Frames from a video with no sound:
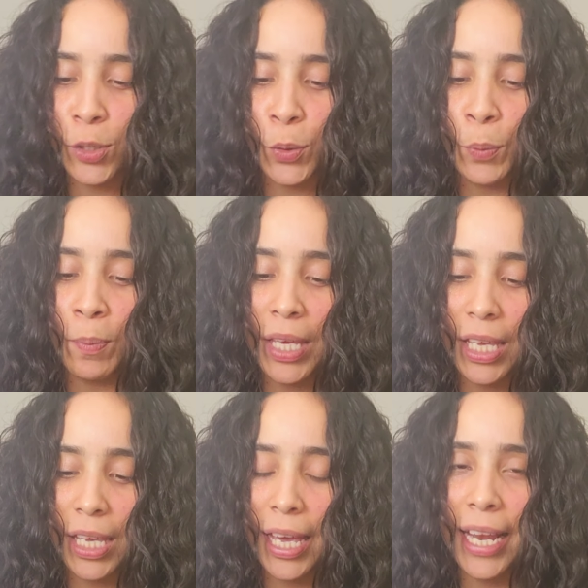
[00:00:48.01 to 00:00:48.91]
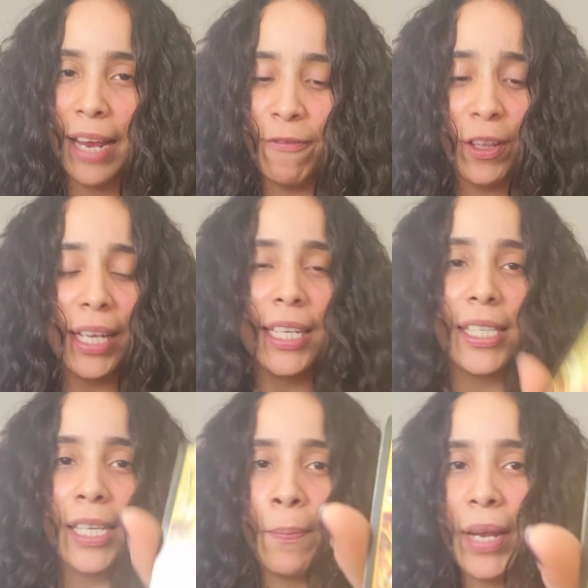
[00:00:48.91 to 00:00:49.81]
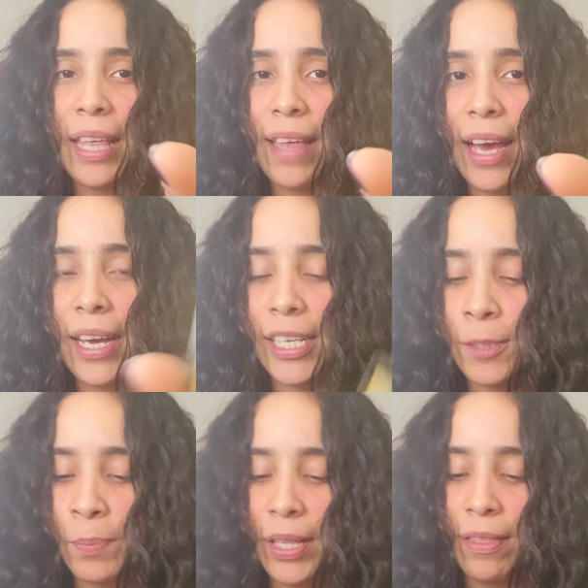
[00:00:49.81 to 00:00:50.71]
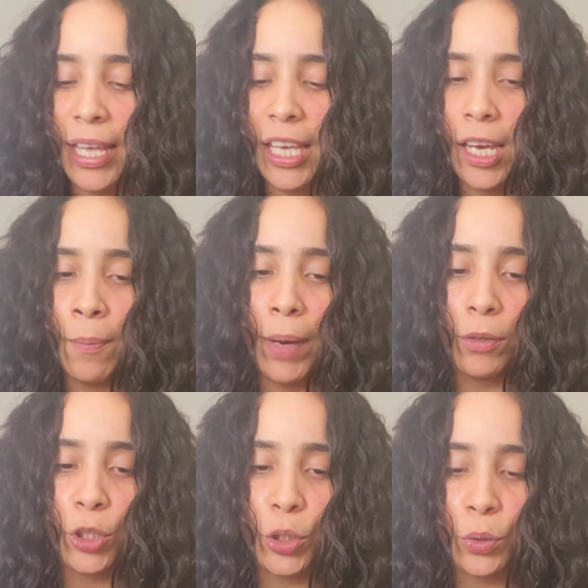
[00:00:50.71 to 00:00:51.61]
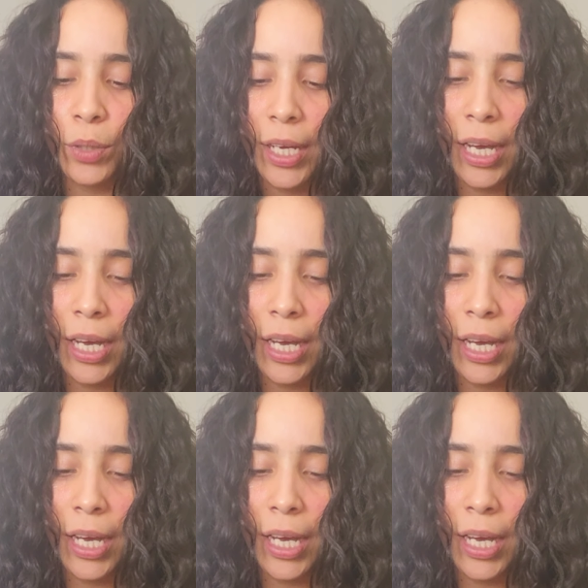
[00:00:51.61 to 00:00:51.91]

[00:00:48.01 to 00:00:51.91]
to me, and I feel like it's somebody that has been thinking about you.